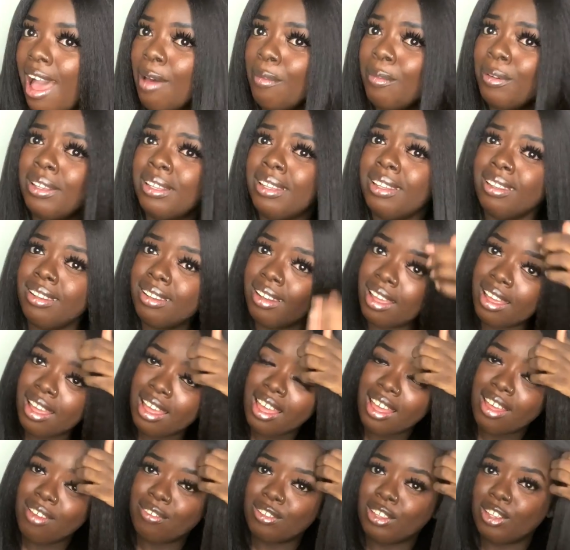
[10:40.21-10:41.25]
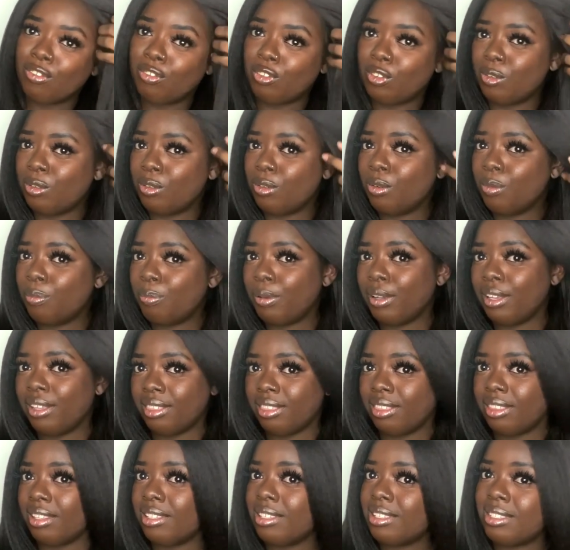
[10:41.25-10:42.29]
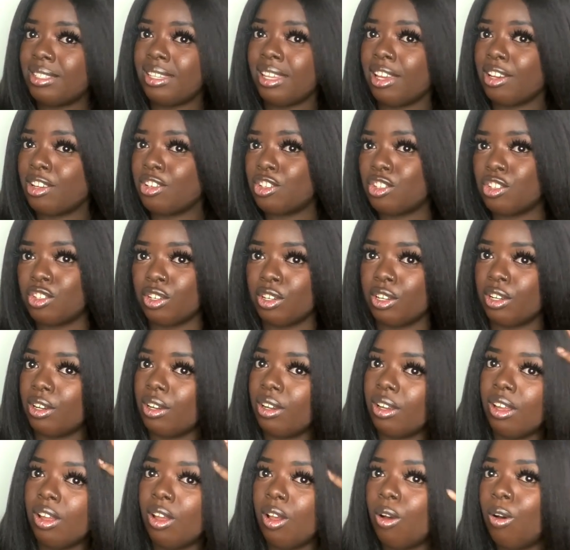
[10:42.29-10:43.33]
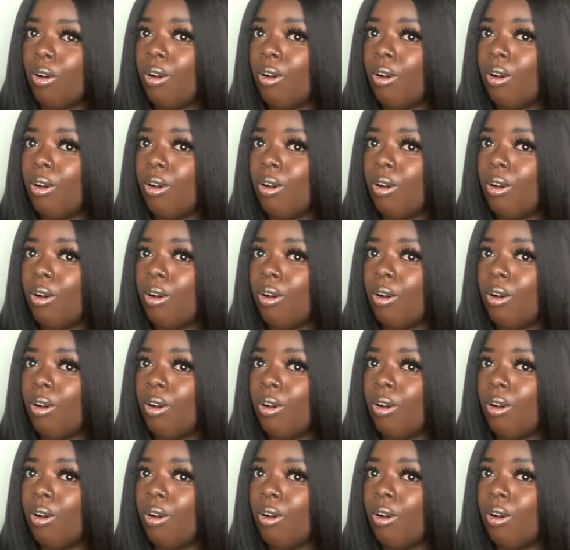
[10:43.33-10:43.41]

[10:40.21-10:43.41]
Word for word: I would love if you put this texture